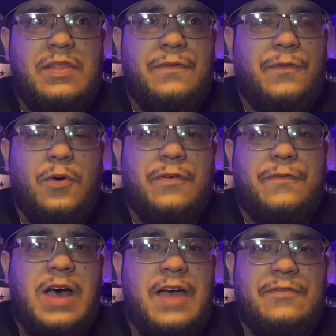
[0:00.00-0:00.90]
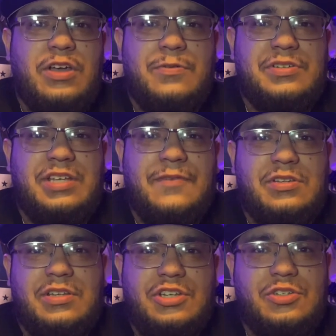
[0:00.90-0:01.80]
four or five good
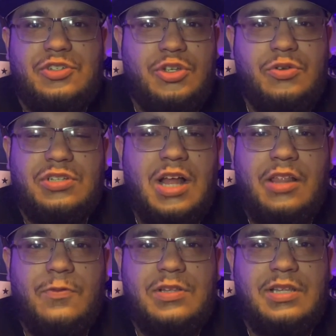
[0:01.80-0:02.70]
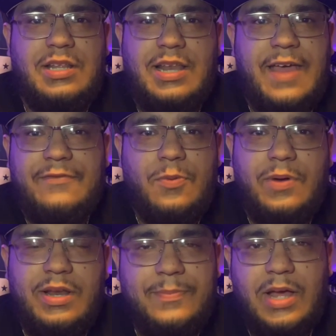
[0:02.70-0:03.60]
receivers and just two solid ones and then have
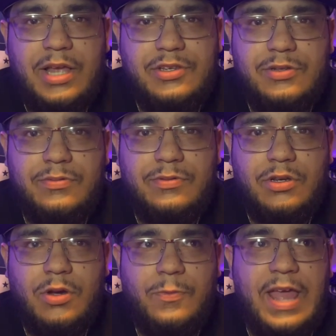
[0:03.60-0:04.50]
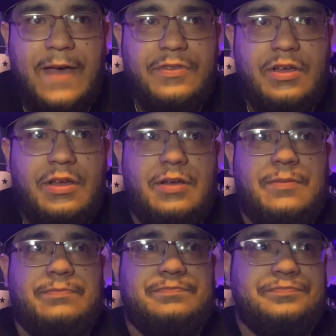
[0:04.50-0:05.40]
nobody behind you? You know, we have
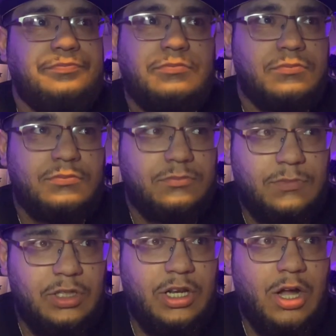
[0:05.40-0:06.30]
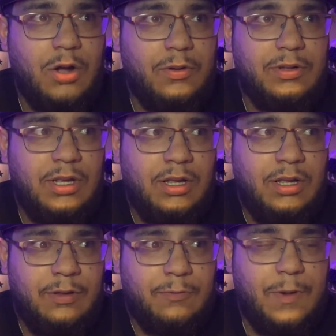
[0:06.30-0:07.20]
to, you know,
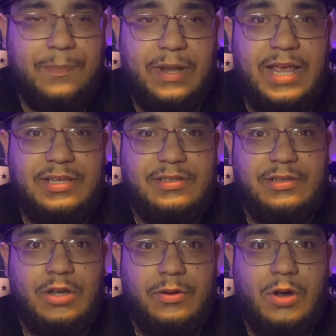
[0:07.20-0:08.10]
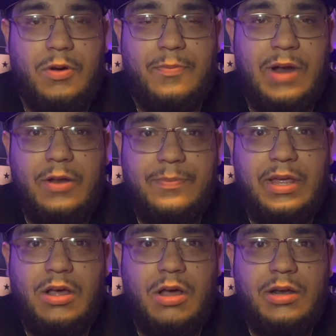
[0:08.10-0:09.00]
replace Noah Brown
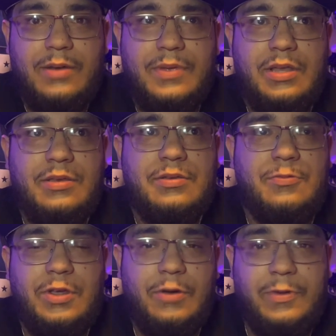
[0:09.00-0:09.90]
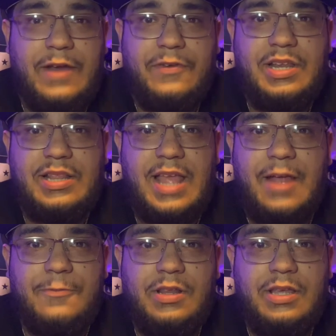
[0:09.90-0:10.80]
being gone. I mean, we never did
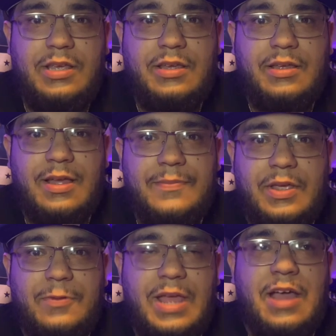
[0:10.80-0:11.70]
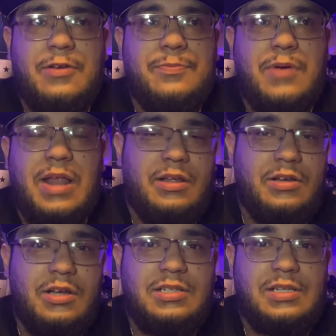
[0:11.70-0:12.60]
that, really. I mean, yeah, Brandon
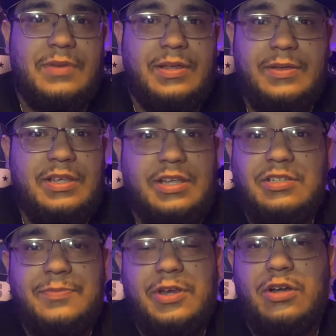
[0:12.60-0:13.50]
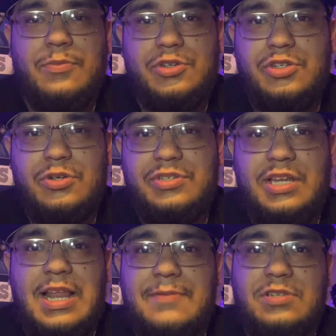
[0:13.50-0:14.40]
Cooks, I mean, he's going to be your number two.
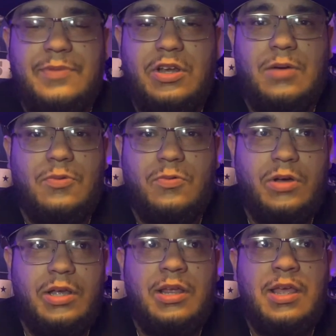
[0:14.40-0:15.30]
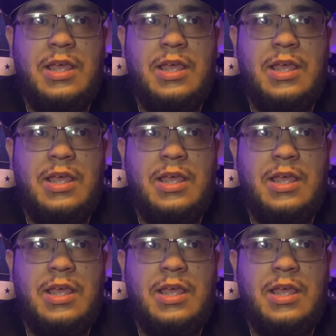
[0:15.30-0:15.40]
CeeDee Lamb's going to be your number one.